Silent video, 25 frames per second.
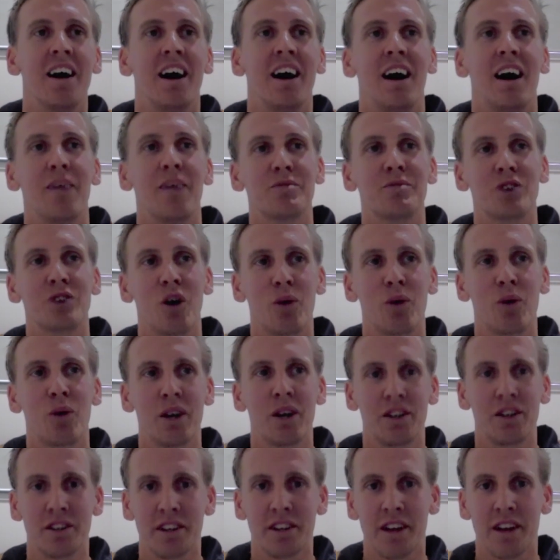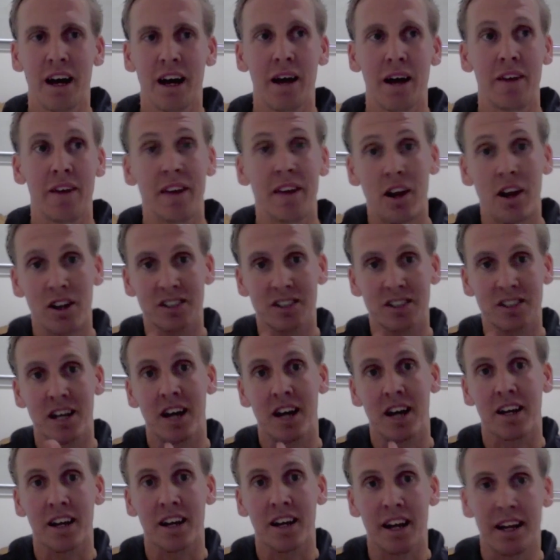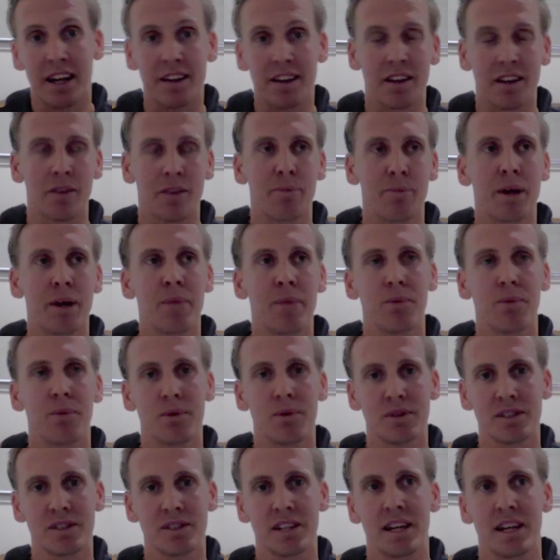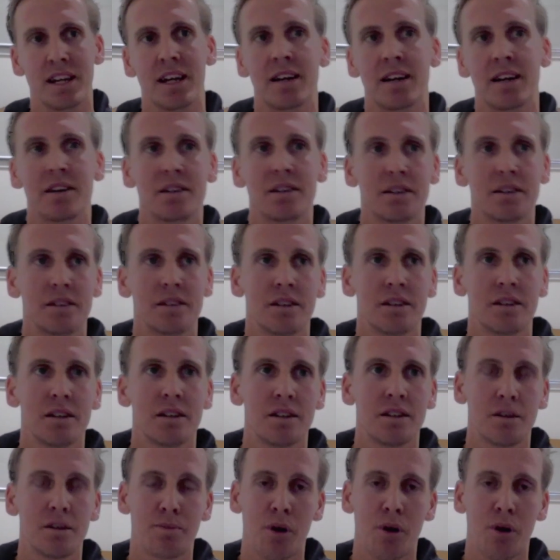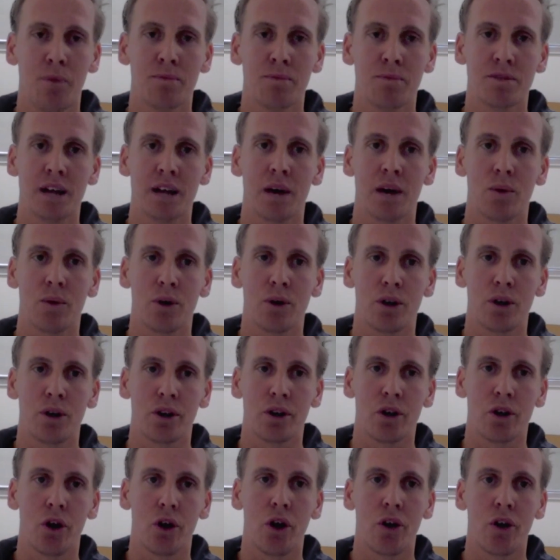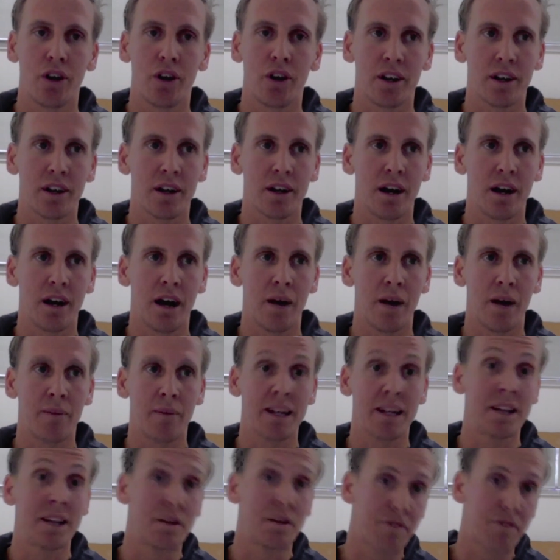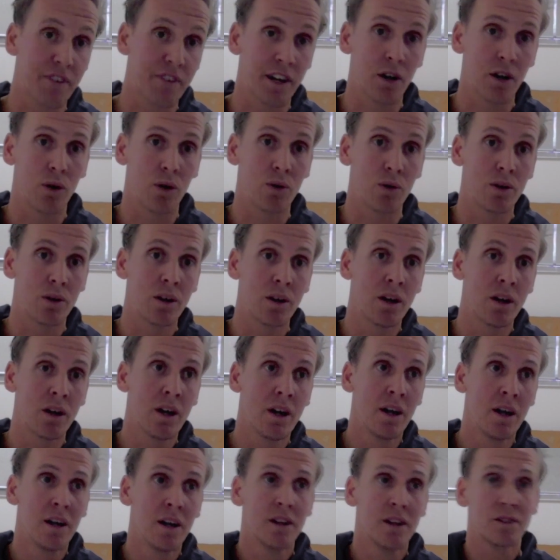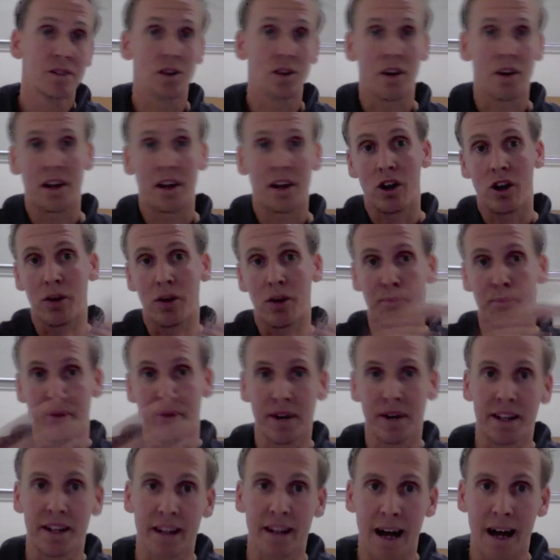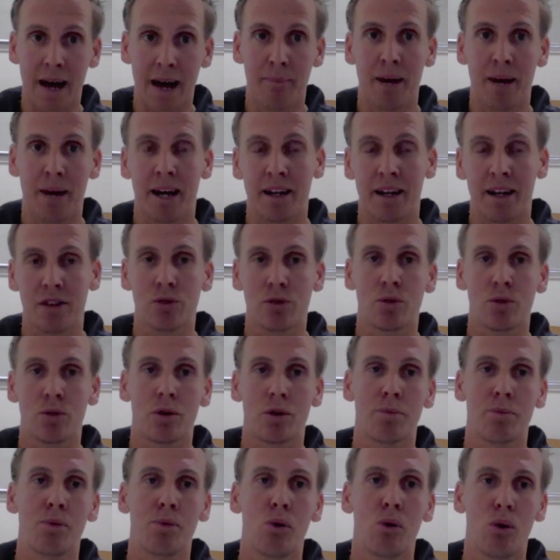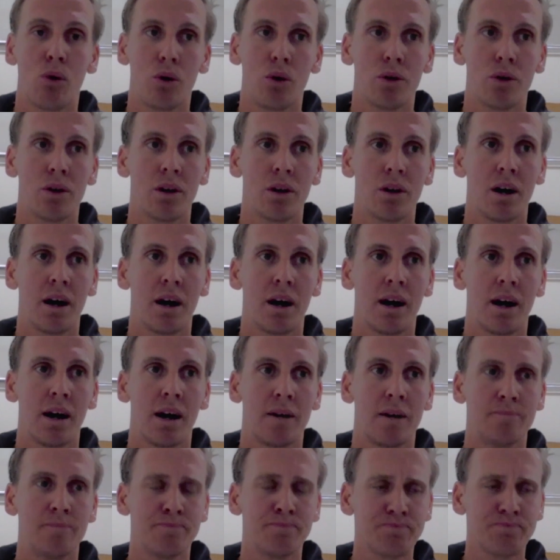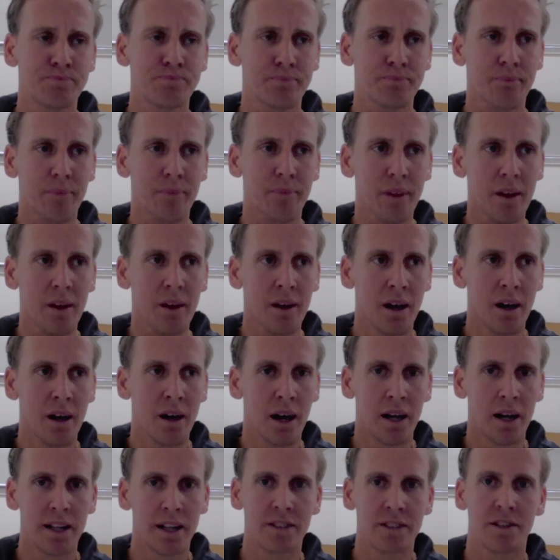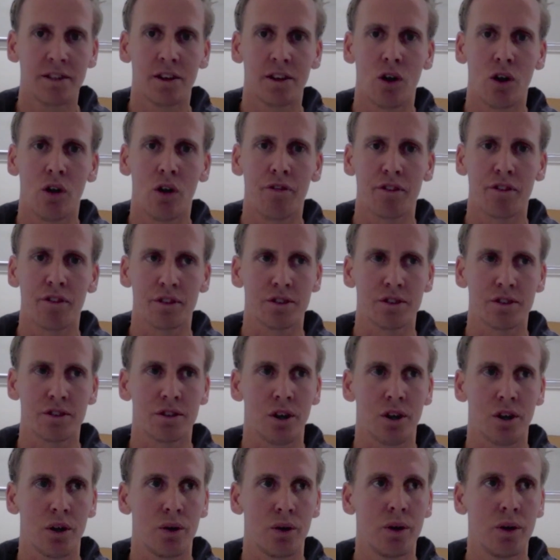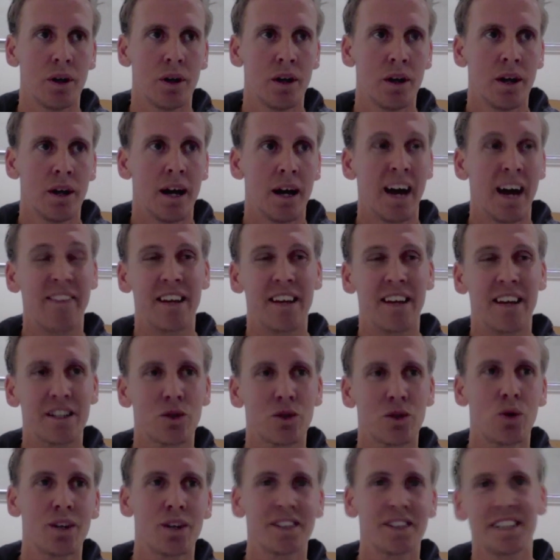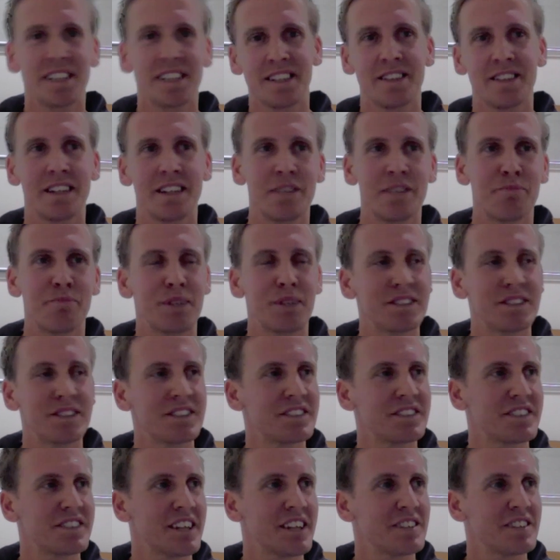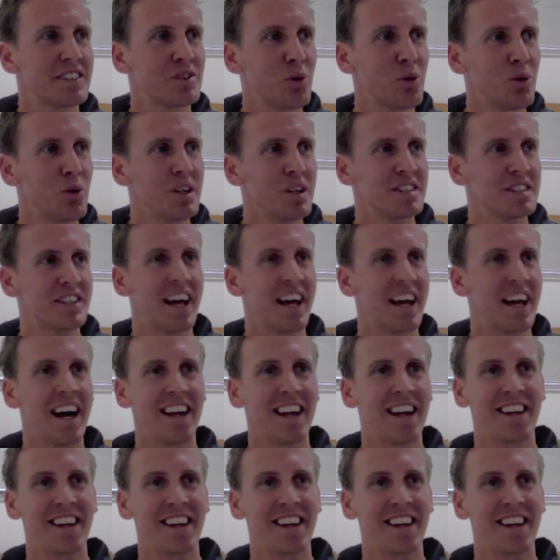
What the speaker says: So I went and did that, and then I started connecting the people and seeing the problems that were occurring in the field, so then I could bring that back into a report into the office. So, and there's always in business, there's always that